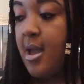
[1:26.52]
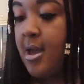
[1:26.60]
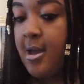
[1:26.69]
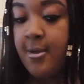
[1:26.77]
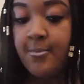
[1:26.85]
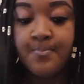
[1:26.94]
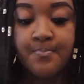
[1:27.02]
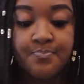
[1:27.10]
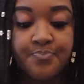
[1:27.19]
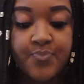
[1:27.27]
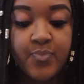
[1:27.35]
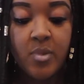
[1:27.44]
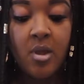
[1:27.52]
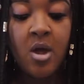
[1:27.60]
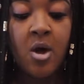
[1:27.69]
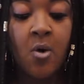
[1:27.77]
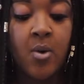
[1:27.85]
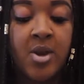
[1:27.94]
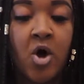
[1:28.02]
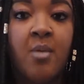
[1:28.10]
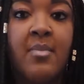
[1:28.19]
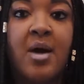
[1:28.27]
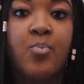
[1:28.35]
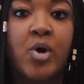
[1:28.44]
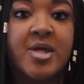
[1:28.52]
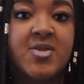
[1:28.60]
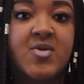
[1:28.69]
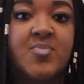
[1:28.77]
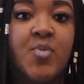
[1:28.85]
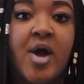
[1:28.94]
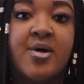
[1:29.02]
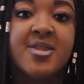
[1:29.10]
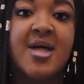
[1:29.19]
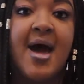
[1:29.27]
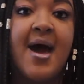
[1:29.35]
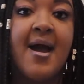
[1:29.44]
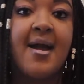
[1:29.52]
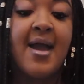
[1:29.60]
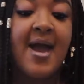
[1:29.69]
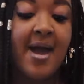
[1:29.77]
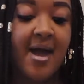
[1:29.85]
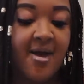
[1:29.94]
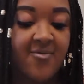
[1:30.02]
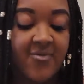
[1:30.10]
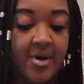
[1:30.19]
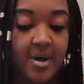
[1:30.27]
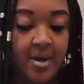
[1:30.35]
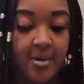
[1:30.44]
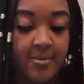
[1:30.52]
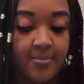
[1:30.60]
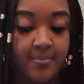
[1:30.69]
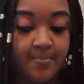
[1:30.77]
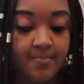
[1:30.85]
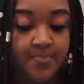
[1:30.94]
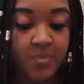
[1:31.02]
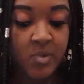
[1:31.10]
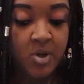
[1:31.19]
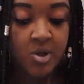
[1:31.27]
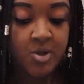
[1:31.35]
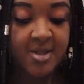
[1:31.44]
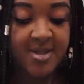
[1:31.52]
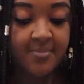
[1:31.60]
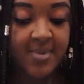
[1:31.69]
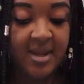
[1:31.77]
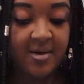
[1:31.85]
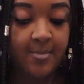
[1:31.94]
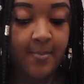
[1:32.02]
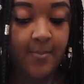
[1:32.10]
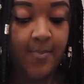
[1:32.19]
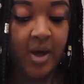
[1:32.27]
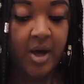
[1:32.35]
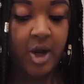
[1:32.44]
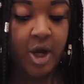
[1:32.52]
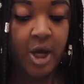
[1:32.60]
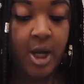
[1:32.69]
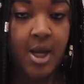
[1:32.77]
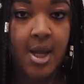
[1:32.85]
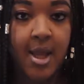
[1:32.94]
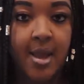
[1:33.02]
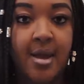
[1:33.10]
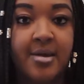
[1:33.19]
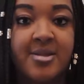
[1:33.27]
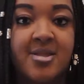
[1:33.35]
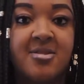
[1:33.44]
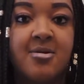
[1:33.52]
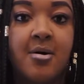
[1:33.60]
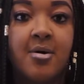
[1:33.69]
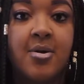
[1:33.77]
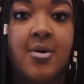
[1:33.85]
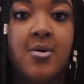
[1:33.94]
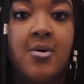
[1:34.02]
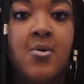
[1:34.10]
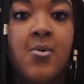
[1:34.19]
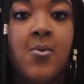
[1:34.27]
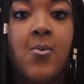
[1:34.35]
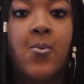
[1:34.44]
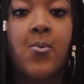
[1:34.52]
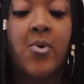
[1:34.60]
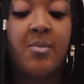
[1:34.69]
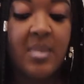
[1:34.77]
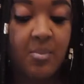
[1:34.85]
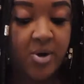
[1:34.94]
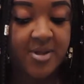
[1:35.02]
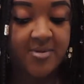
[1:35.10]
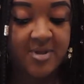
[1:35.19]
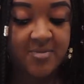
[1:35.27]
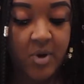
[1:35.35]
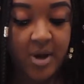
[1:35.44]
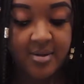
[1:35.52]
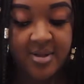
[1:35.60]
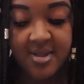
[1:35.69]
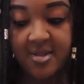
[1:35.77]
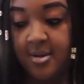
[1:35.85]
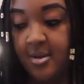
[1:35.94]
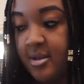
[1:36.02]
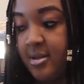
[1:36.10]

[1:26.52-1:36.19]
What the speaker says: Oh, and on my Brussels sprouts, I have just a bit of butter and salt on my Brussels sprouts.